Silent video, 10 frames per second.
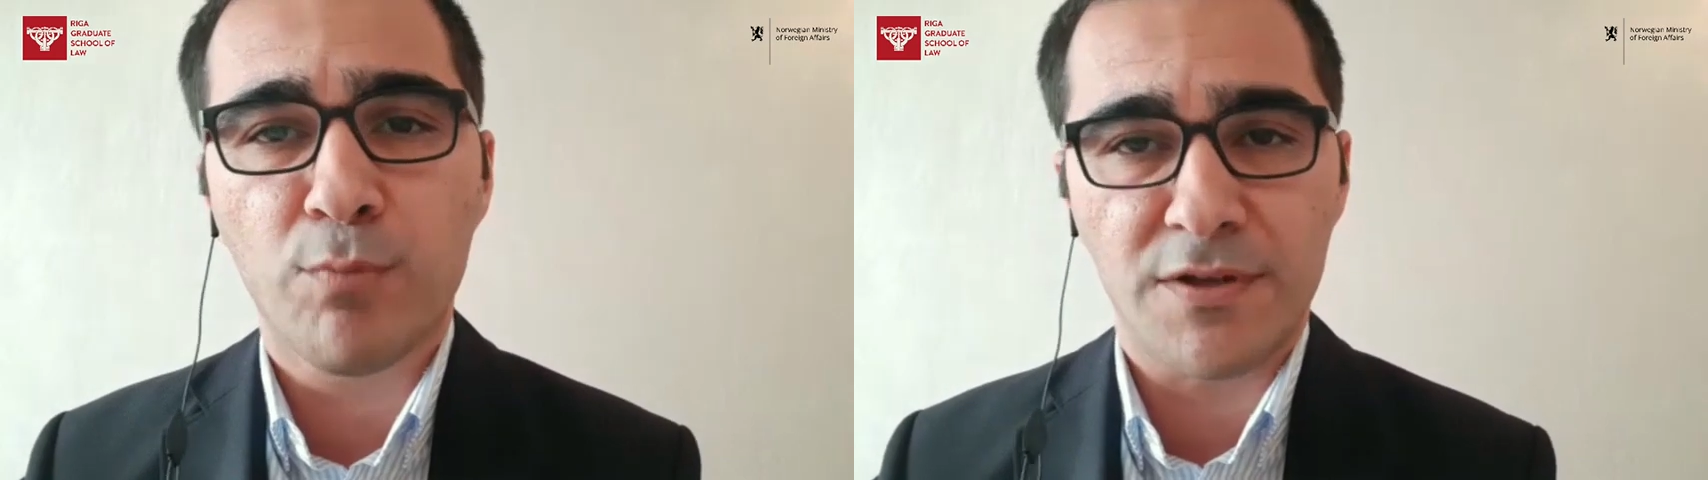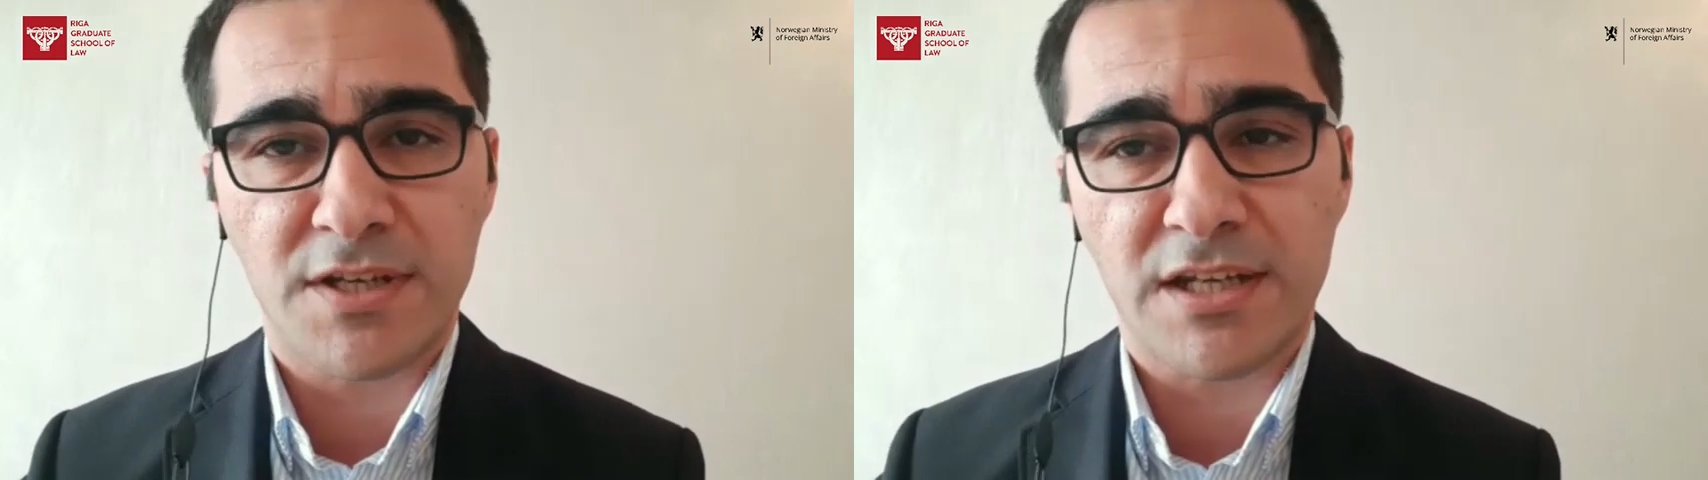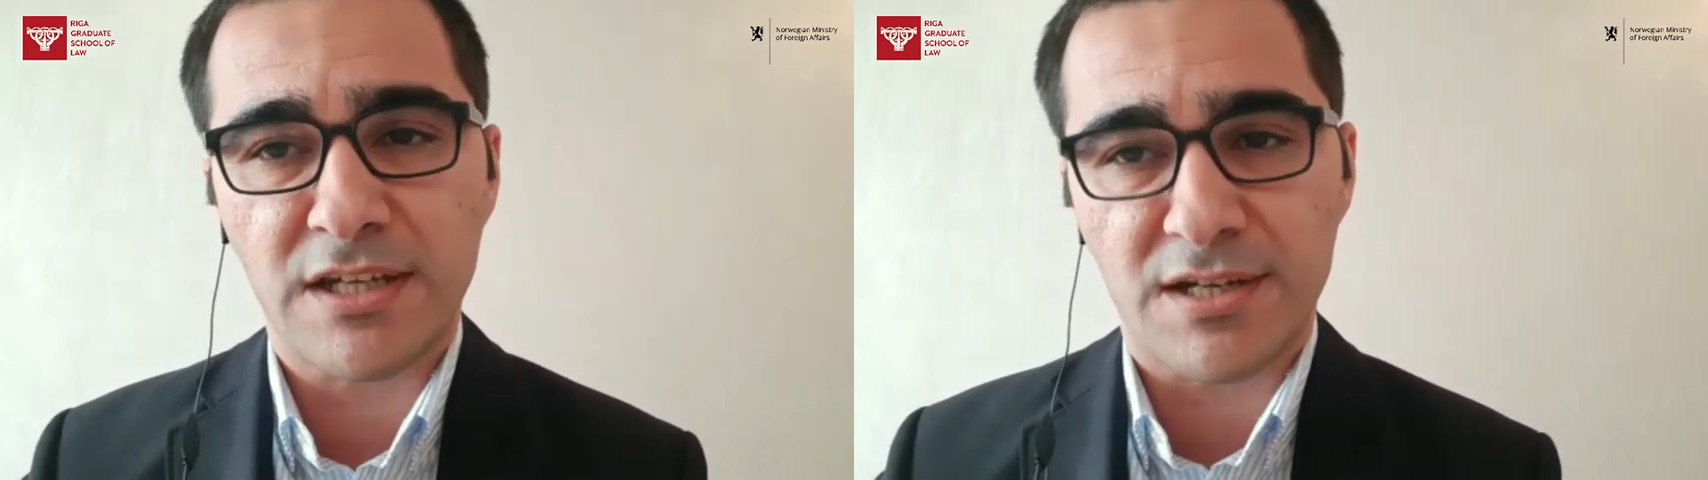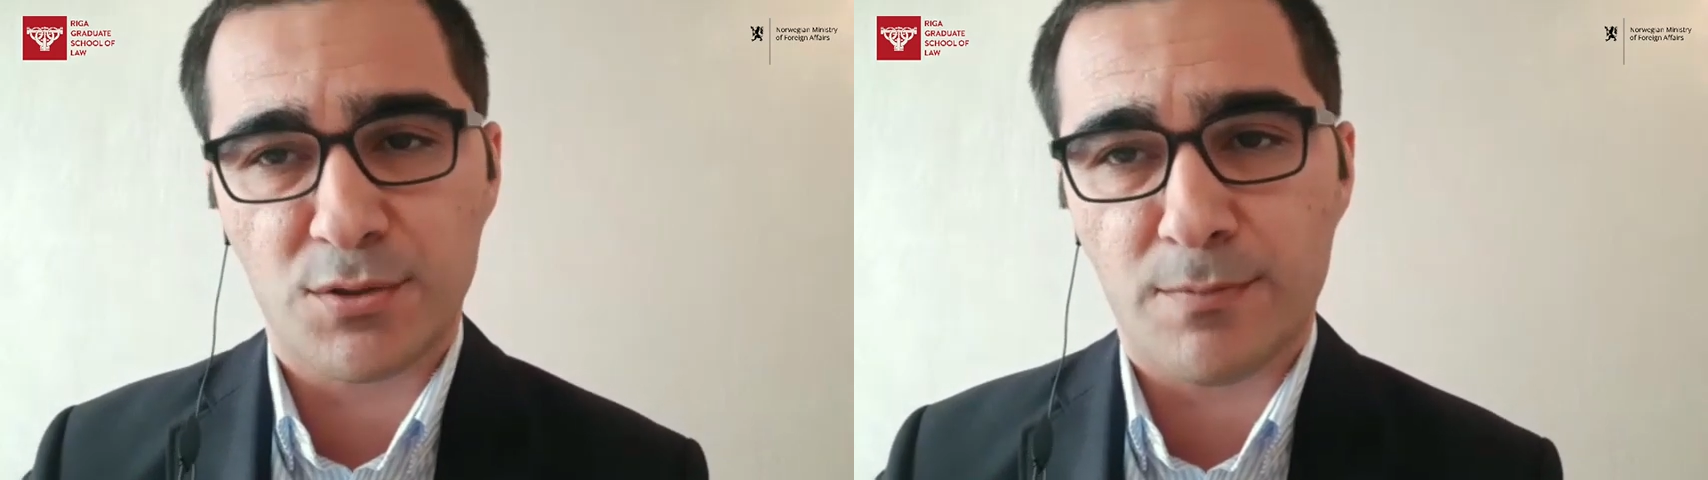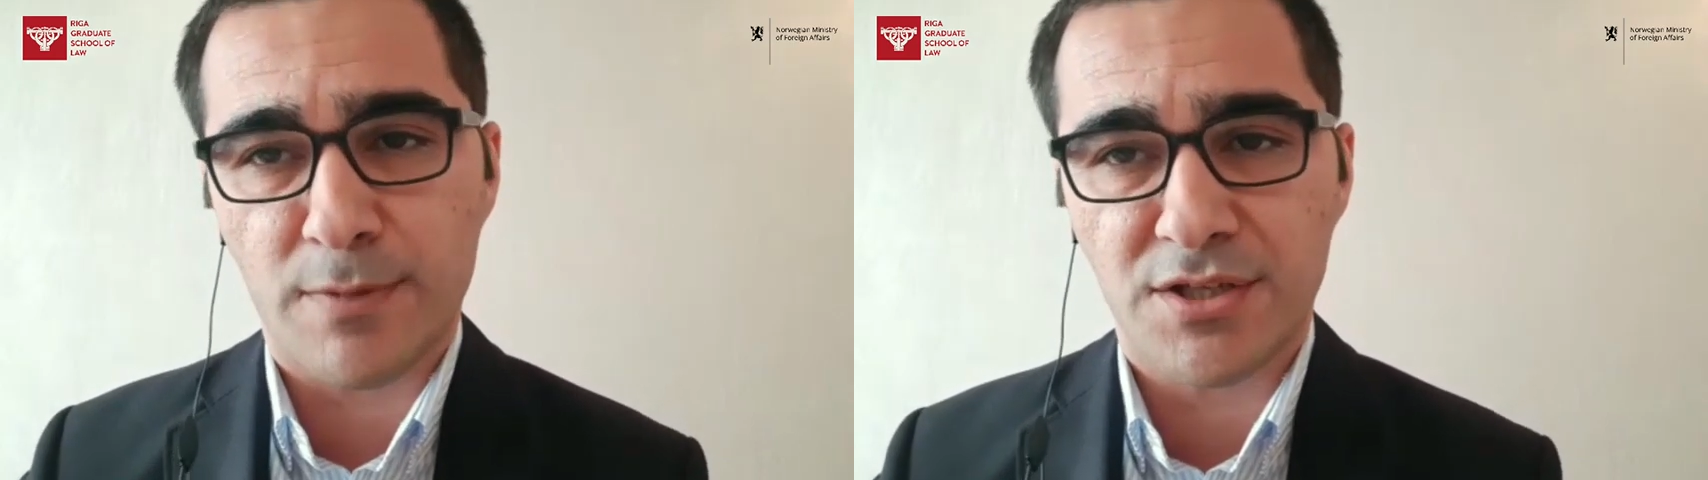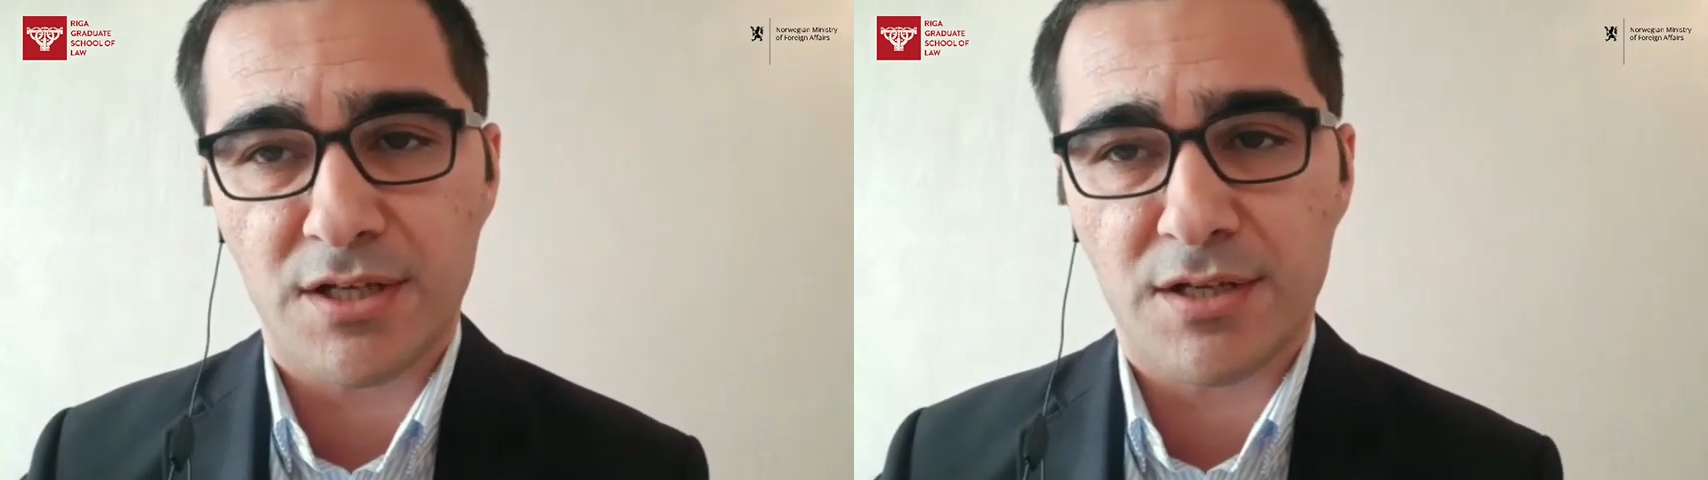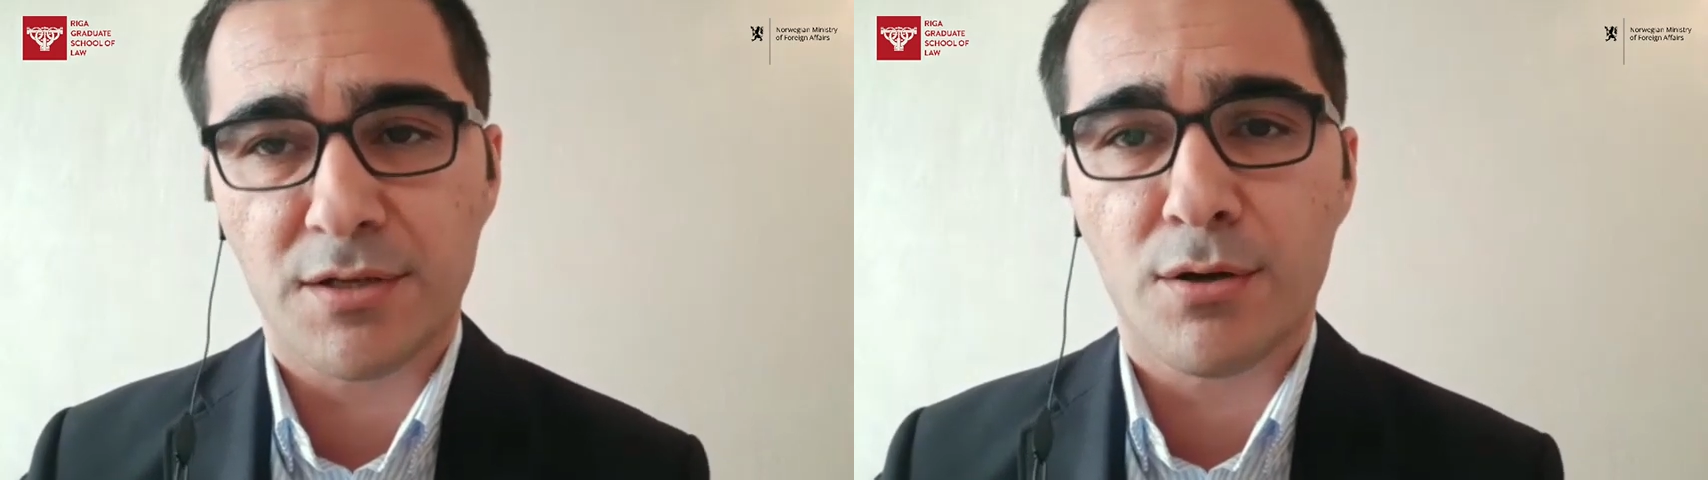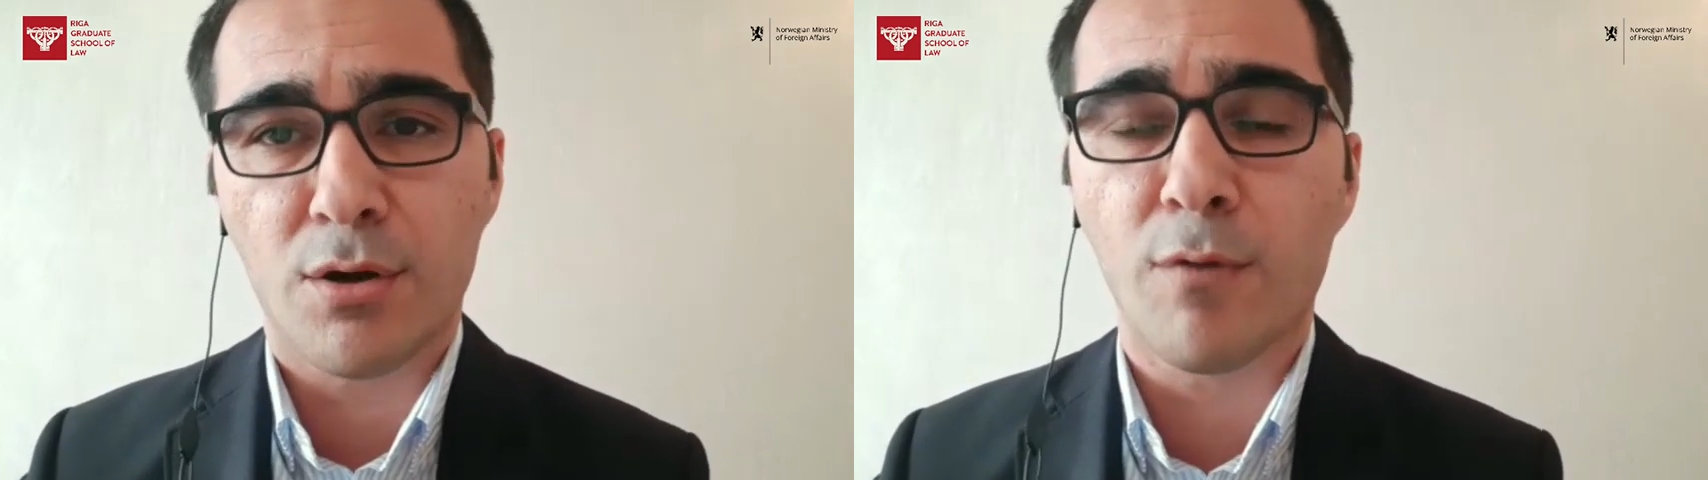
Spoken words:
policy in Azerbaijan